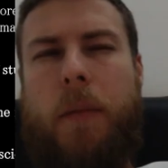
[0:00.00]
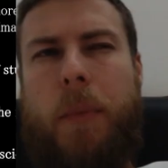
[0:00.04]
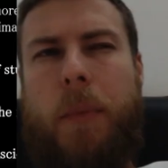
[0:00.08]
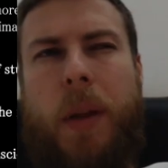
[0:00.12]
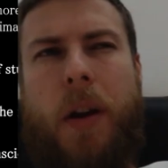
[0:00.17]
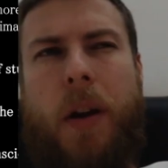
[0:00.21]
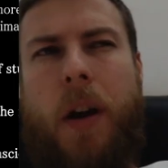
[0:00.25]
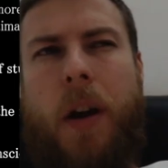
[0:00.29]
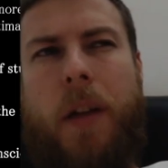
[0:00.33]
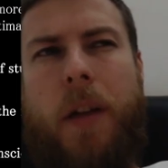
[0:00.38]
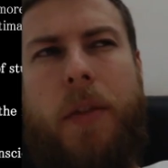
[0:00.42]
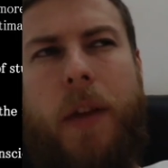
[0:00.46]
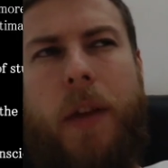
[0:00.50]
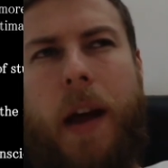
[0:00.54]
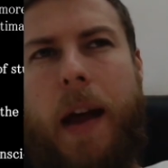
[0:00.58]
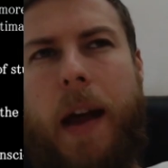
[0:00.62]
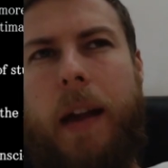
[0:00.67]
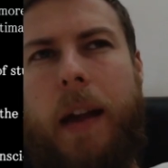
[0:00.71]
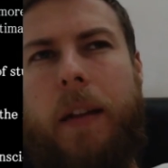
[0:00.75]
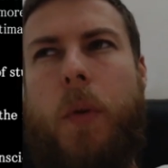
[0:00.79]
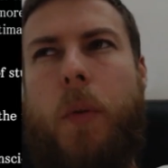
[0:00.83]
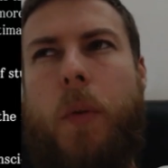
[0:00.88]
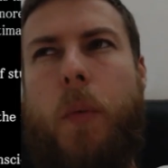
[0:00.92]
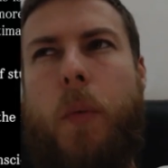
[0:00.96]
Beyond that,
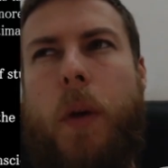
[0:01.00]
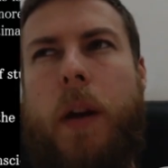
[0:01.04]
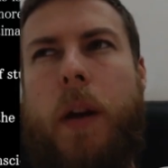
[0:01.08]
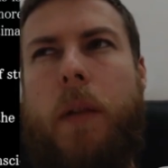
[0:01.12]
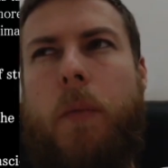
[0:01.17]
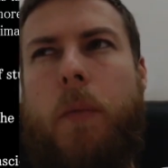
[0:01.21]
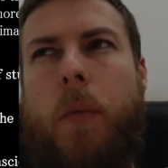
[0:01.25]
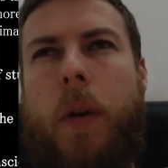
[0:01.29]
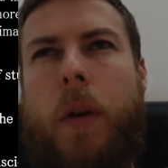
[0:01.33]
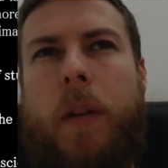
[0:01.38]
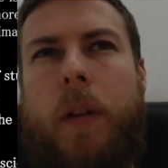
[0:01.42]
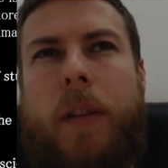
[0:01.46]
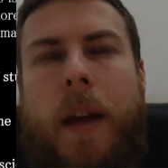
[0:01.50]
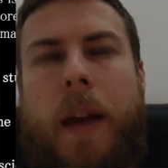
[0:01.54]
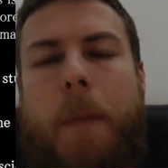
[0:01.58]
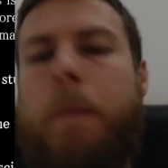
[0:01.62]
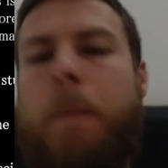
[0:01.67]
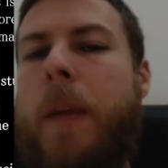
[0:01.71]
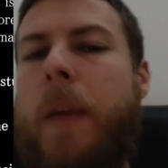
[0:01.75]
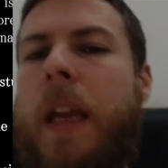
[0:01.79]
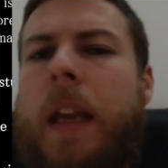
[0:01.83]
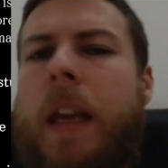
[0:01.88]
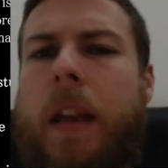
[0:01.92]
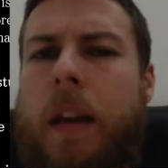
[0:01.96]
what does that
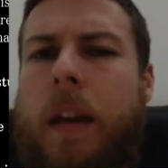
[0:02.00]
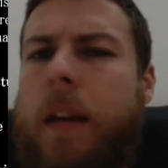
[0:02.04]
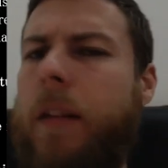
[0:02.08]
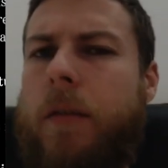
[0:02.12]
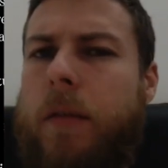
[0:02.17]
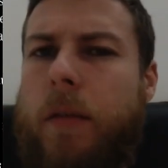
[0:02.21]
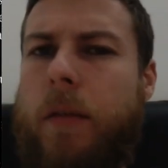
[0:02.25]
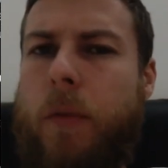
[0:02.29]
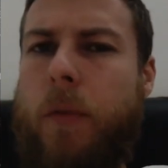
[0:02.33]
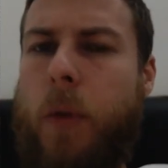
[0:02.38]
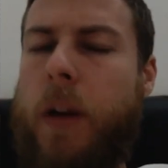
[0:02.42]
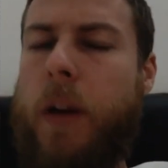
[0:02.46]
mean? What